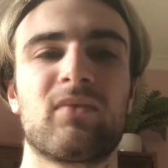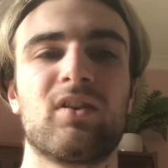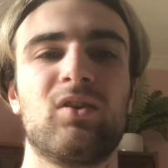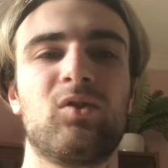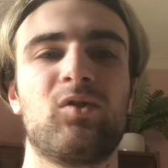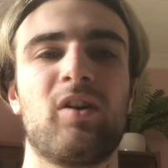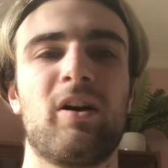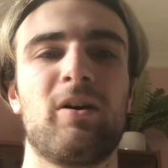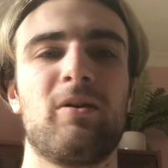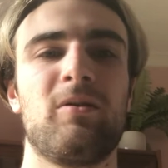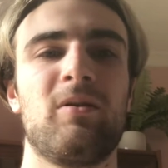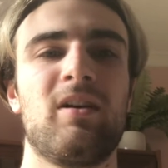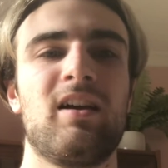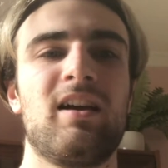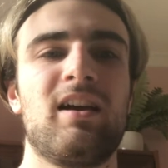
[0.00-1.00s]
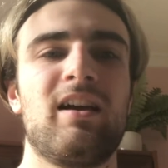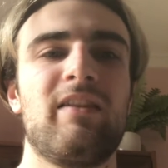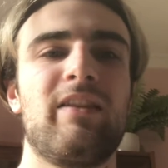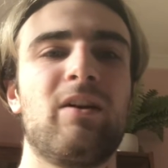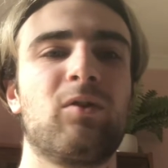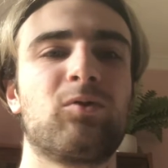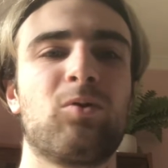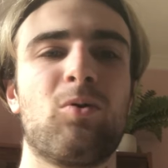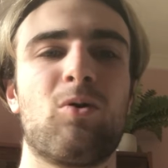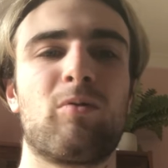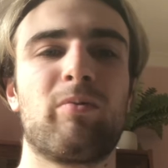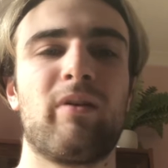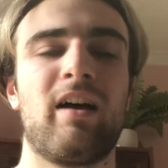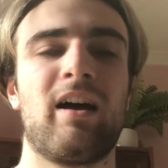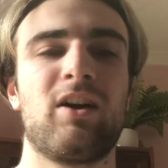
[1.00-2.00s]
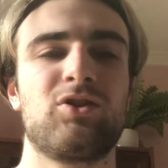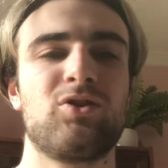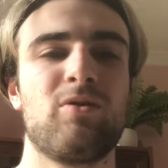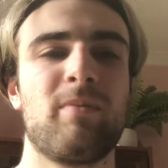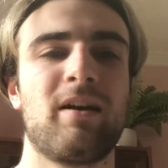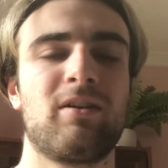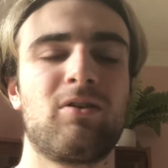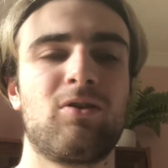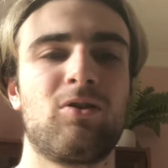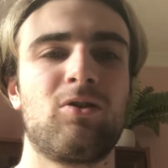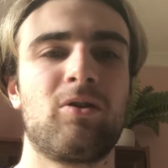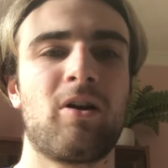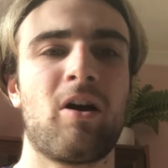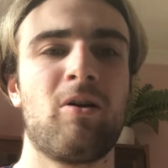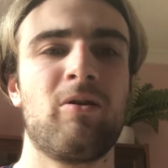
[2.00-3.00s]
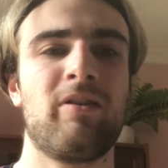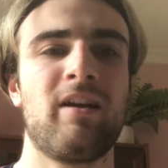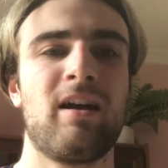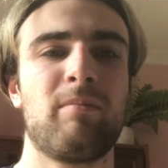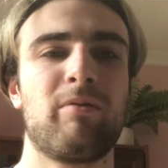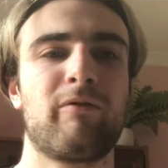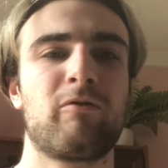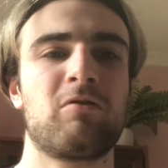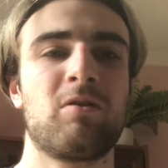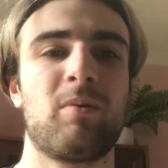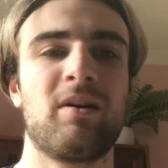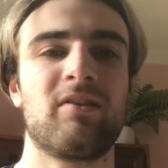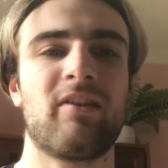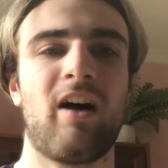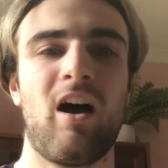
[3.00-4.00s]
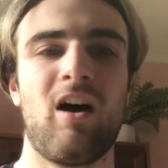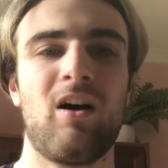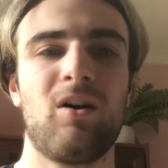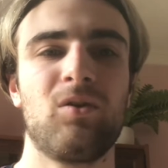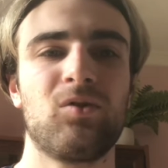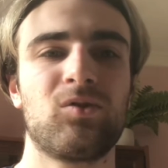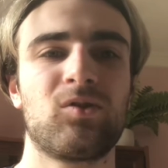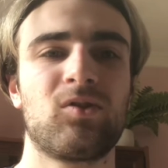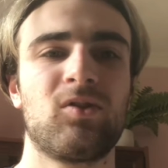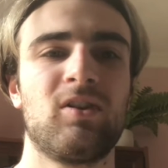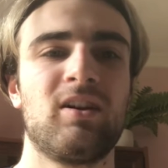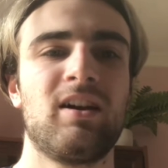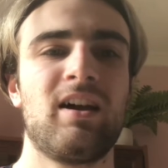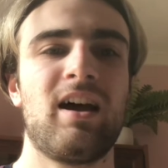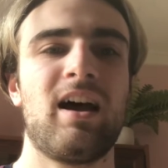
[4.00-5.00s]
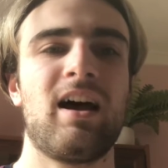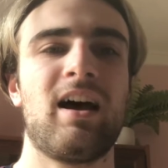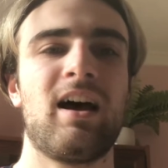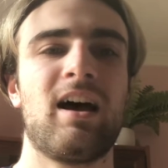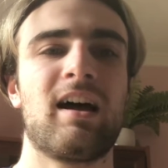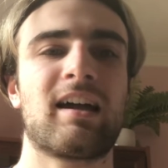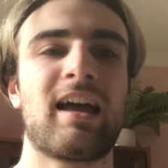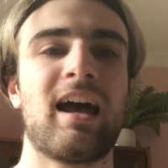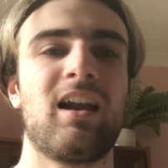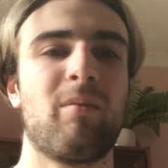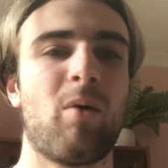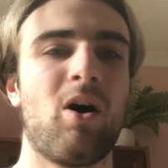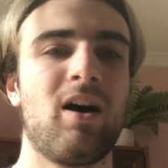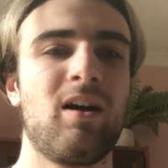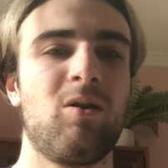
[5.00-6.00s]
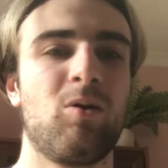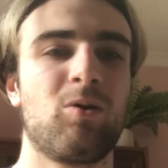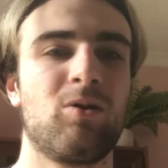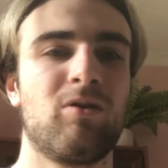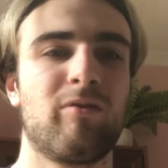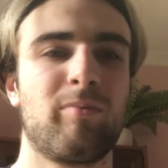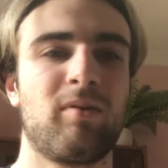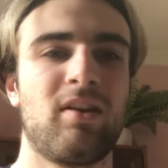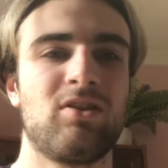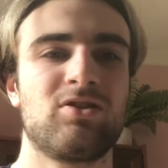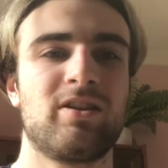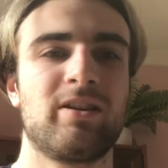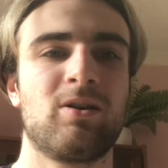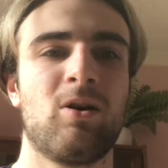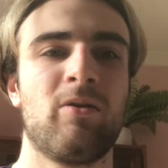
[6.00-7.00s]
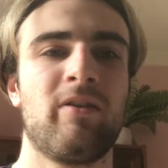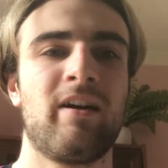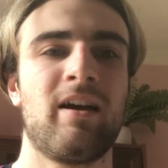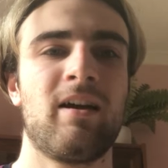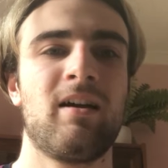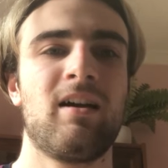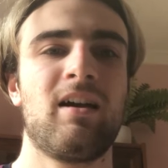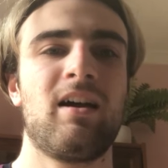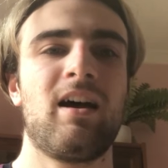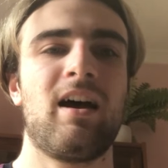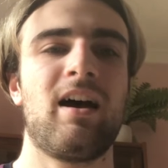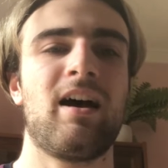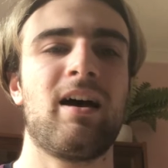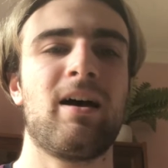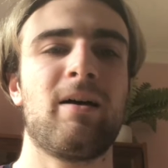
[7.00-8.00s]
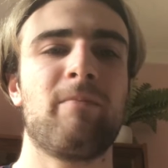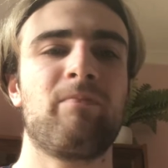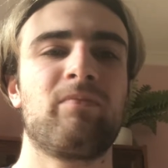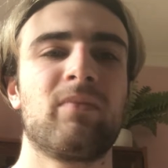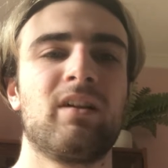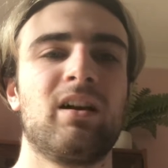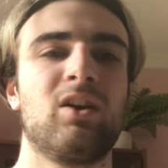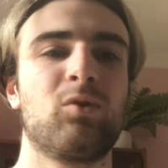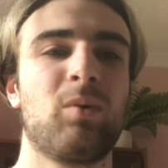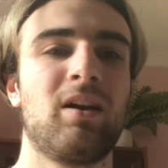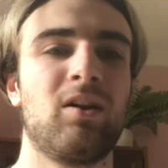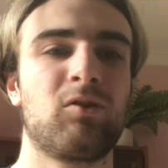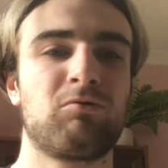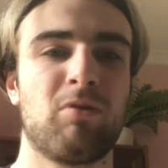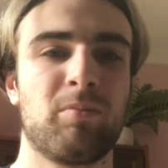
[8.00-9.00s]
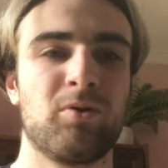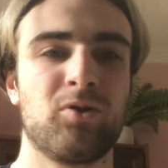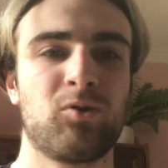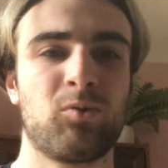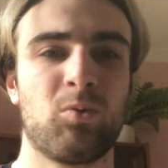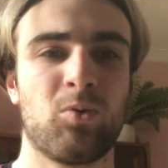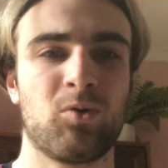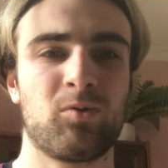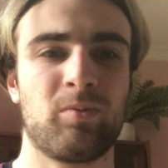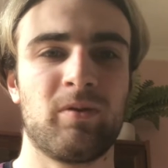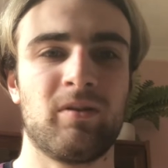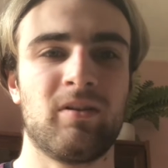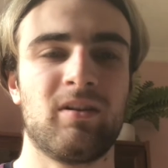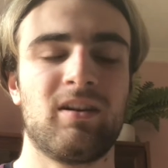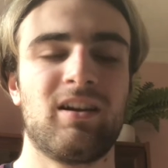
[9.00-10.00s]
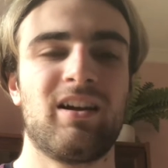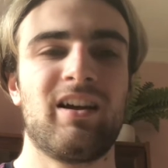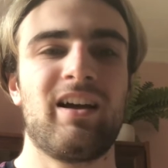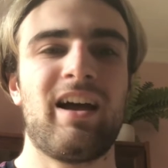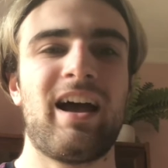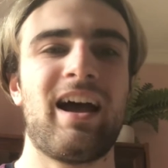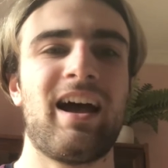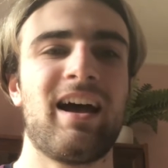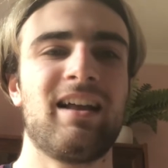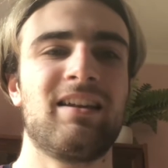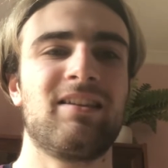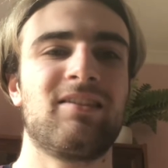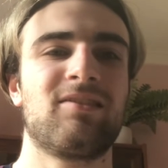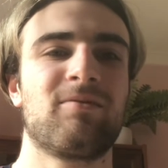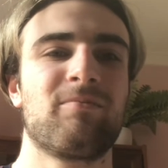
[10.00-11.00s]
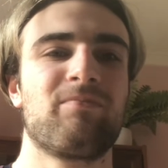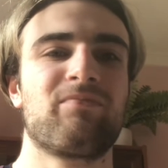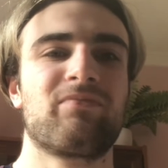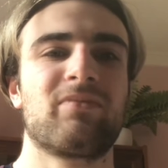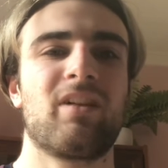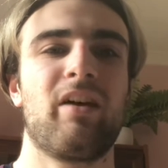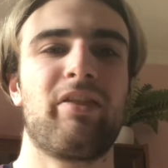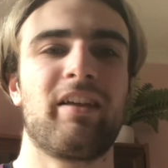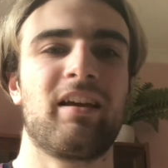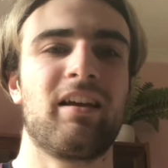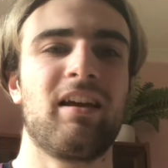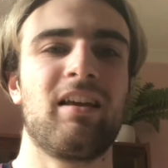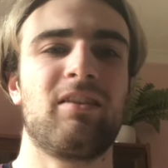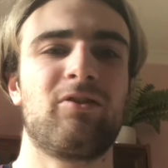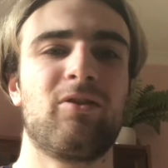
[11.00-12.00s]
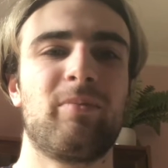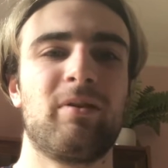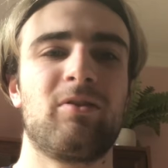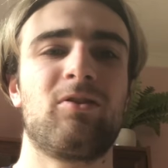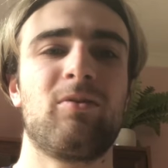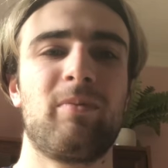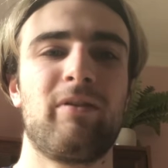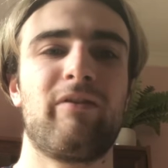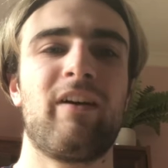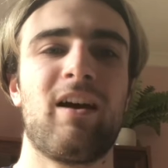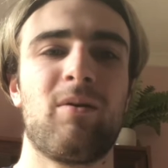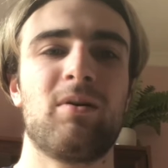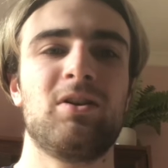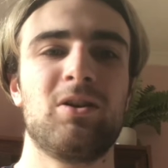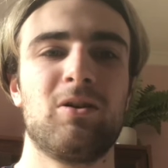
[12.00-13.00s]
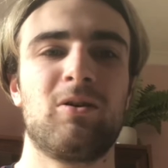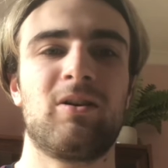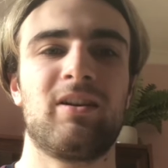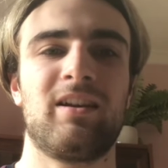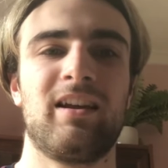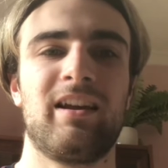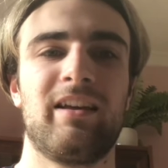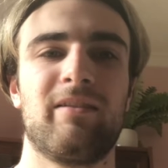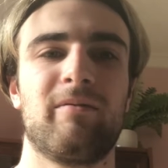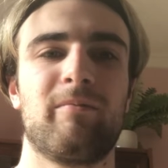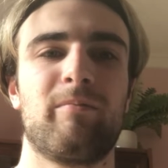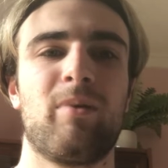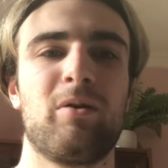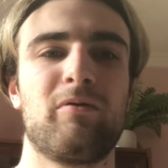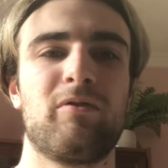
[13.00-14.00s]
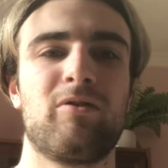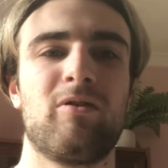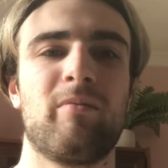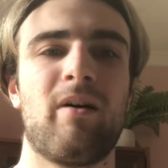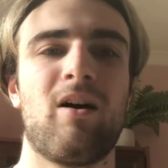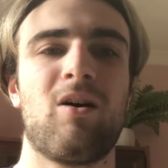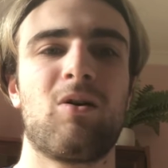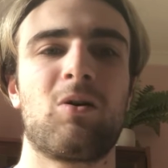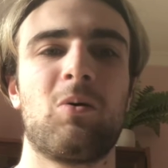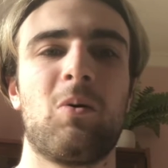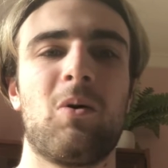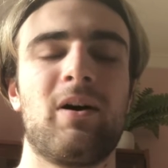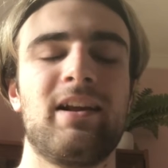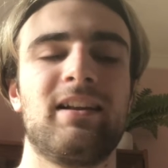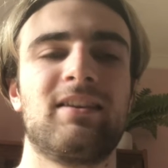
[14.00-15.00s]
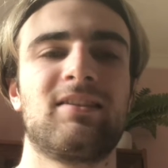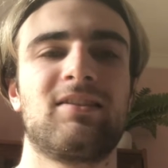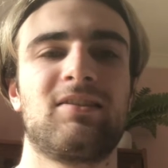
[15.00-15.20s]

So there's talk that Schumacher could go there before he went to Haas. Callum Ilott could have potentially gone there, as well as Robert Schwartzman. And I think to be fair, when you look at it, both of them are quite